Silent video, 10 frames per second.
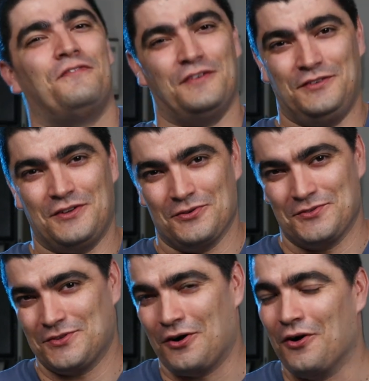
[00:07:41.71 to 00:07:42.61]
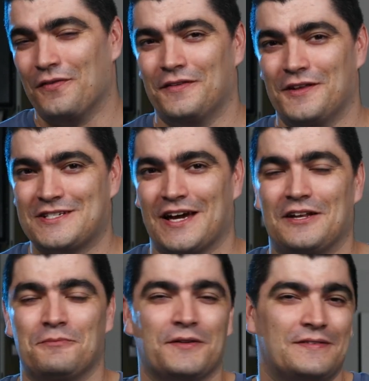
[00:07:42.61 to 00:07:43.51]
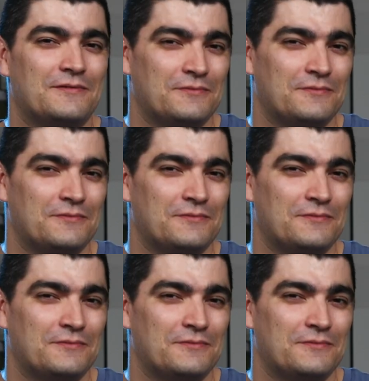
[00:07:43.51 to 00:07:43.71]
videos on the channel, but